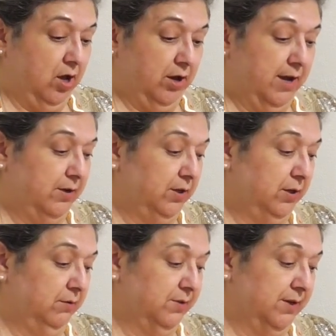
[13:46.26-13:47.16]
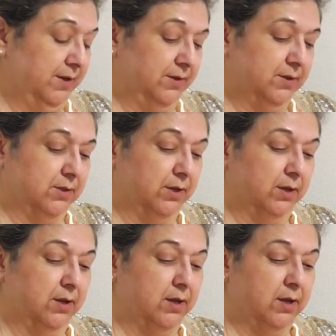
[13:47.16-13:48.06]
on how to use this.
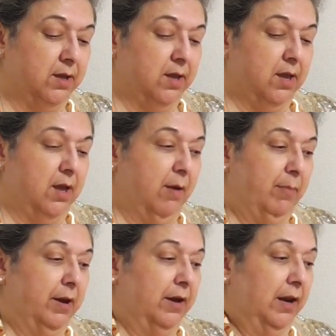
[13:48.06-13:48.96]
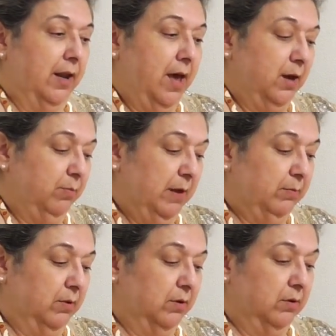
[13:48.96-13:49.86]
But a lot of
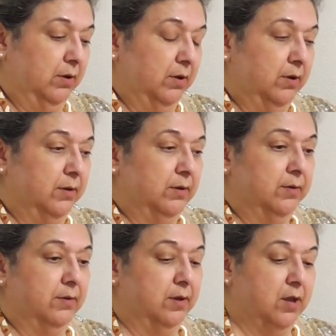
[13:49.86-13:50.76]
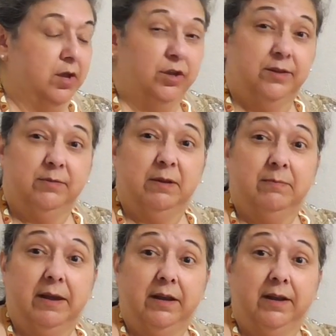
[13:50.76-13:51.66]
people use them in
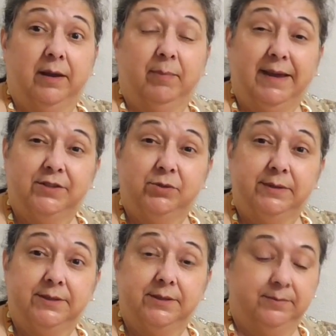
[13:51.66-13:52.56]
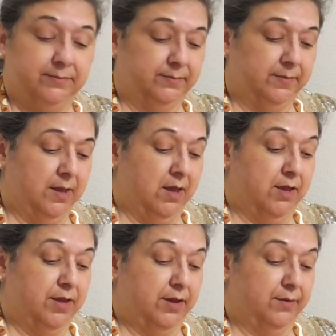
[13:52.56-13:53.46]
making like pastries.
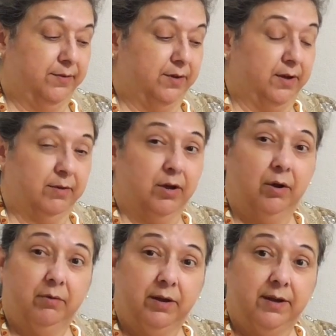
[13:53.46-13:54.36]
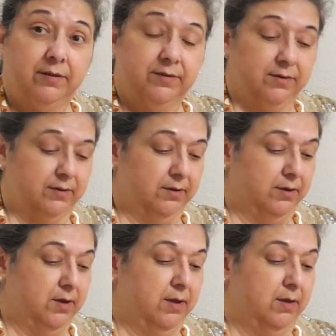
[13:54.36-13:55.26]
They use it in coatings,
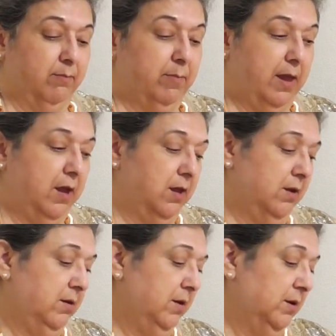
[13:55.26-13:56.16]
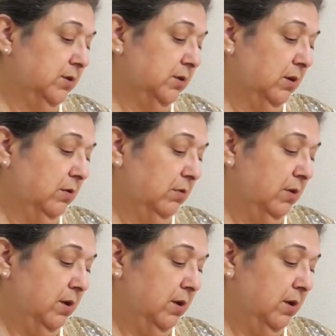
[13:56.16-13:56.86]
bacon. So